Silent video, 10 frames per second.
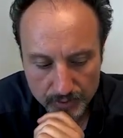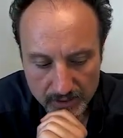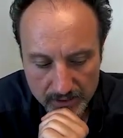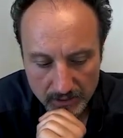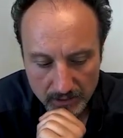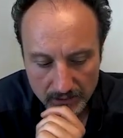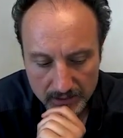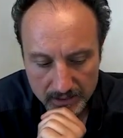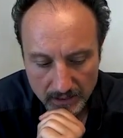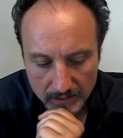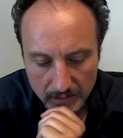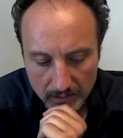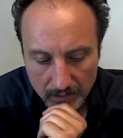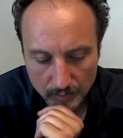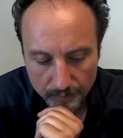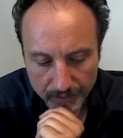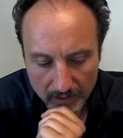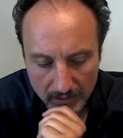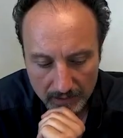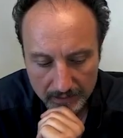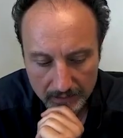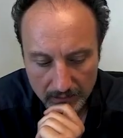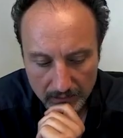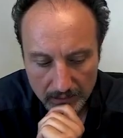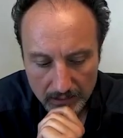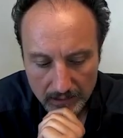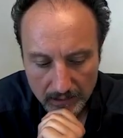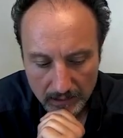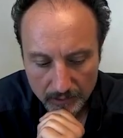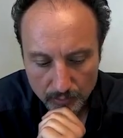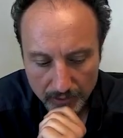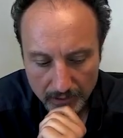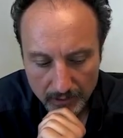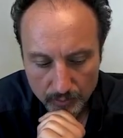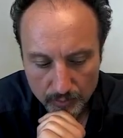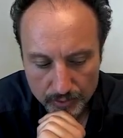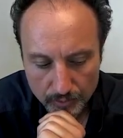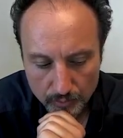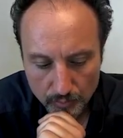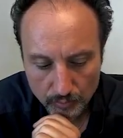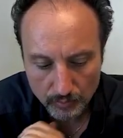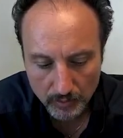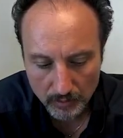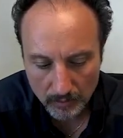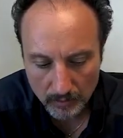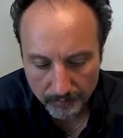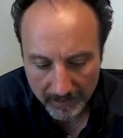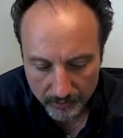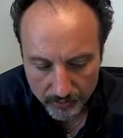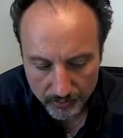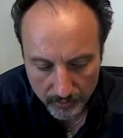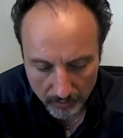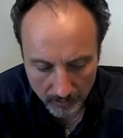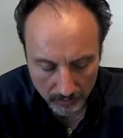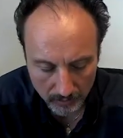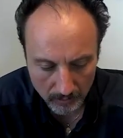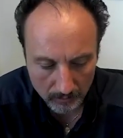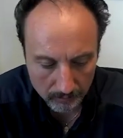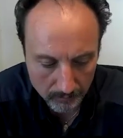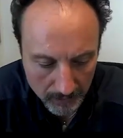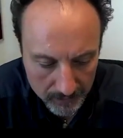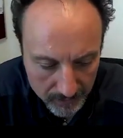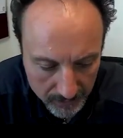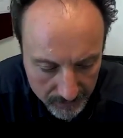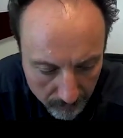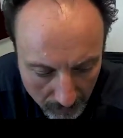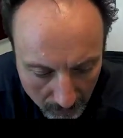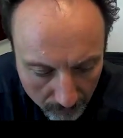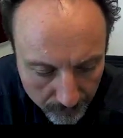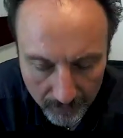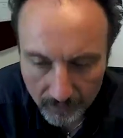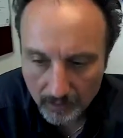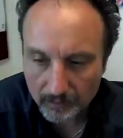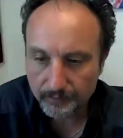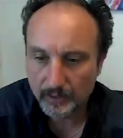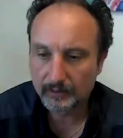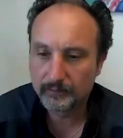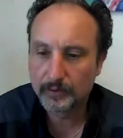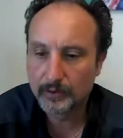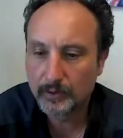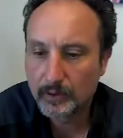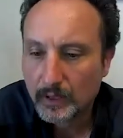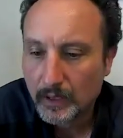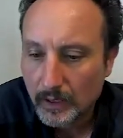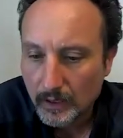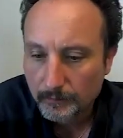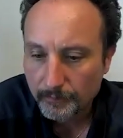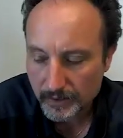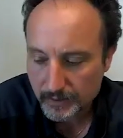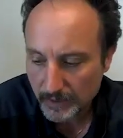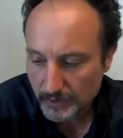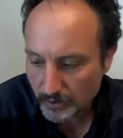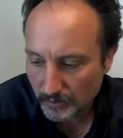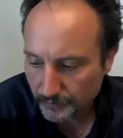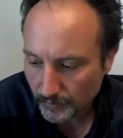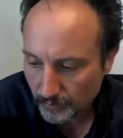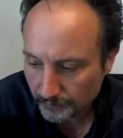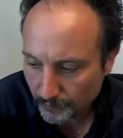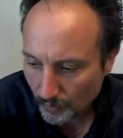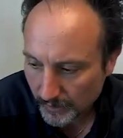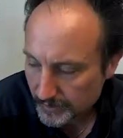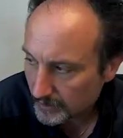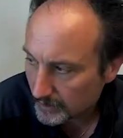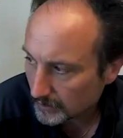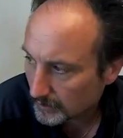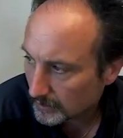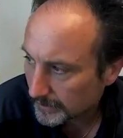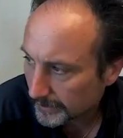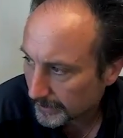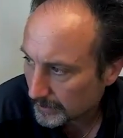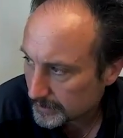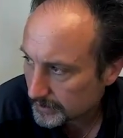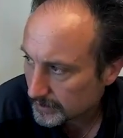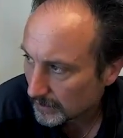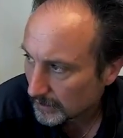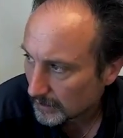It's not the canopy height. You cannot use it to match, let's say, some ground data if you have on the, especially for the forest areas.